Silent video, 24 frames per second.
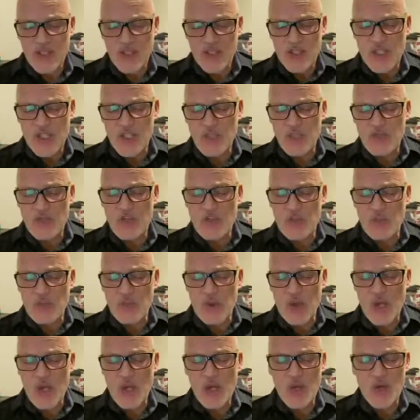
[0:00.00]
that you do
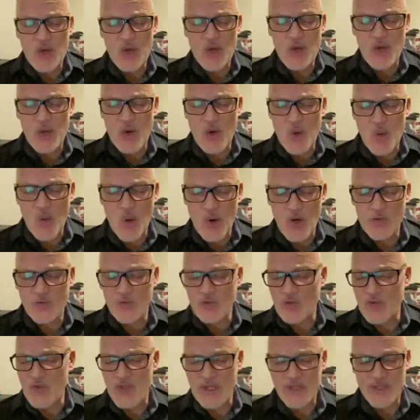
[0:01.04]
some
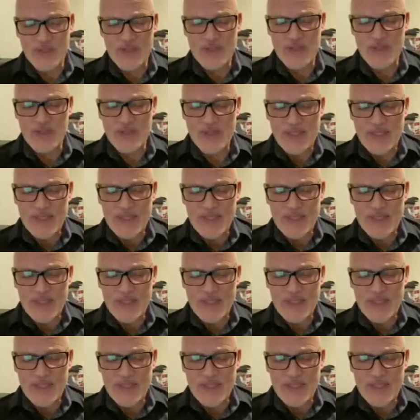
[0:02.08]
wonderful things